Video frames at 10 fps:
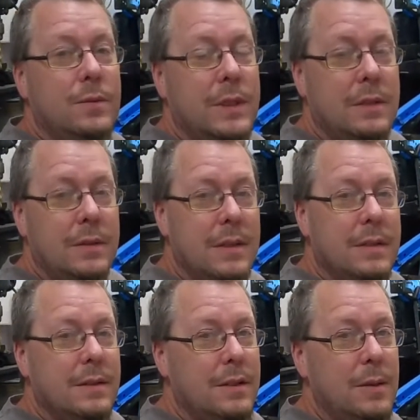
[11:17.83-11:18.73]
well,
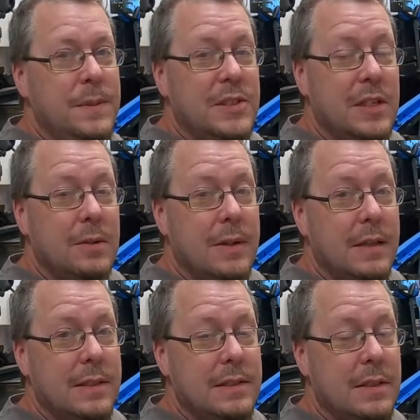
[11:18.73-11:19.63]
hope you stuck
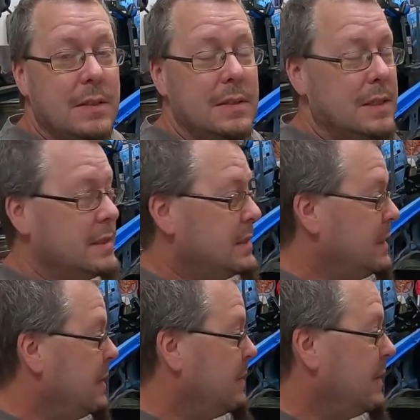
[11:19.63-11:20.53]
around this long because,
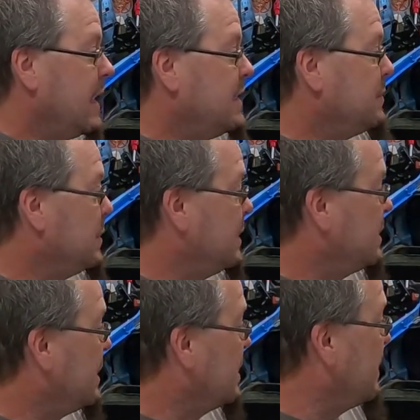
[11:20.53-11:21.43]
you know, I just wanted
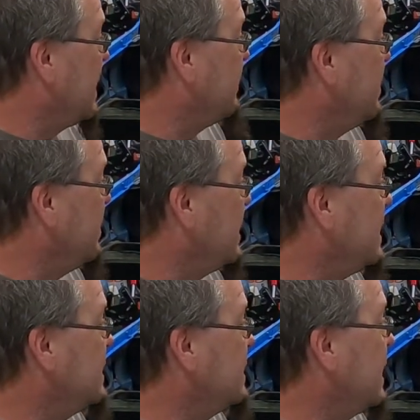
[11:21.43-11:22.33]
to talk about a few
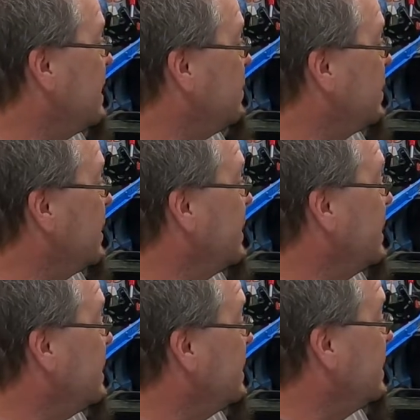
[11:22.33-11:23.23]
things that we're going to
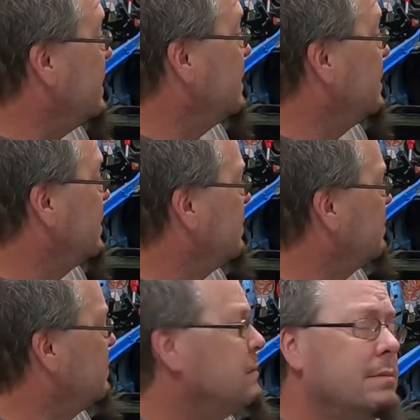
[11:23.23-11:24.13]
get done
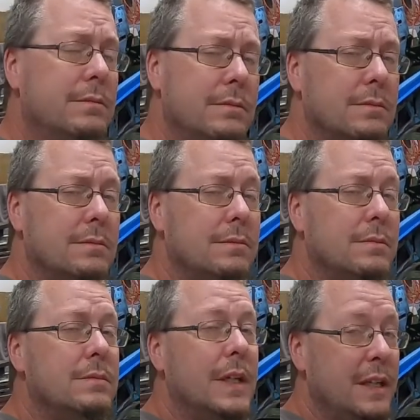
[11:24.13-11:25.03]

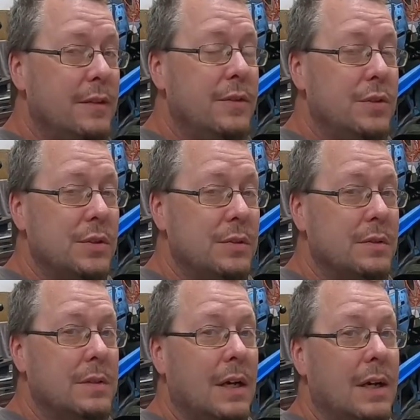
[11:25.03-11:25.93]
in the future.
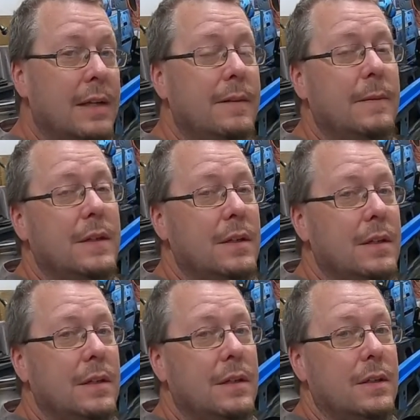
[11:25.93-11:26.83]
Alright,
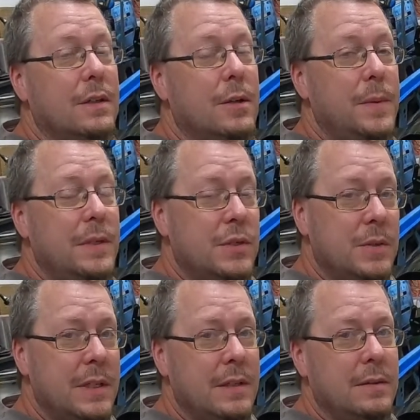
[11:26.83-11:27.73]
hope you
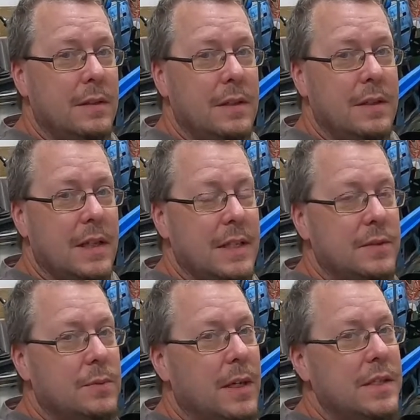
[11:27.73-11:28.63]
enjoyed it. Thanks
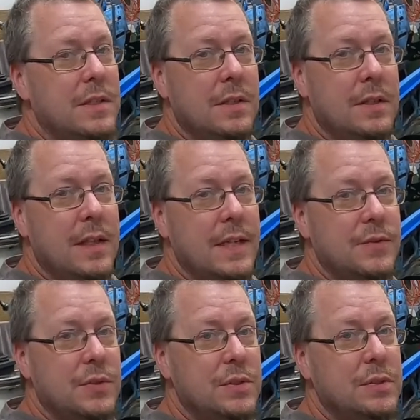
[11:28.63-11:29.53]
for watching. Thanks
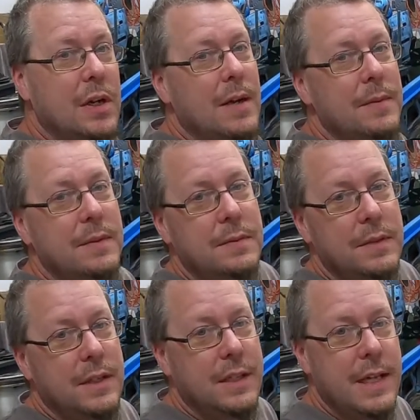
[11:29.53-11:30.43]
for subscribing.
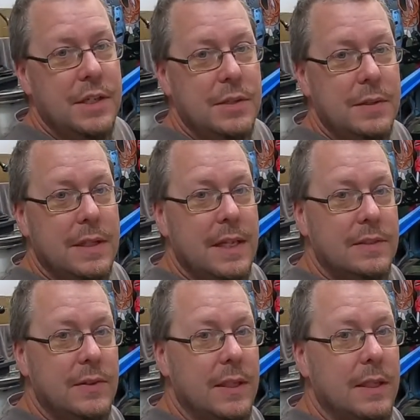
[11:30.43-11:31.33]
Catch you in the
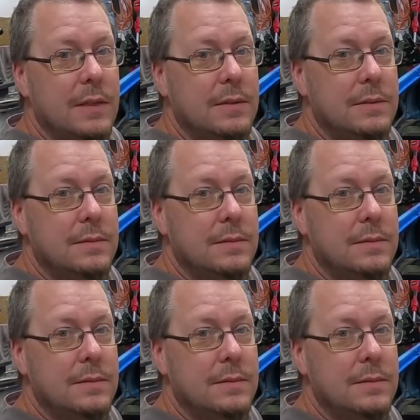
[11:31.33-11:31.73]
next video.